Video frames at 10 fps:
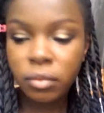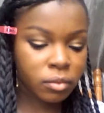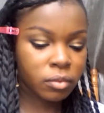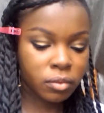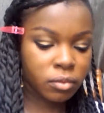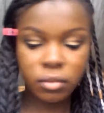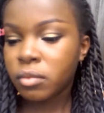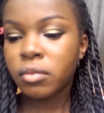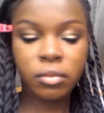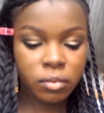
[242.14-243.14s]

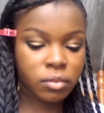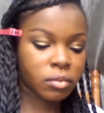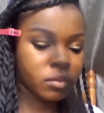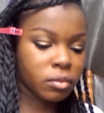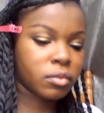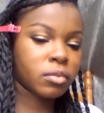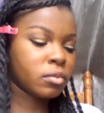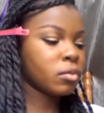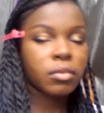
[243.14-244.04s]
(silence)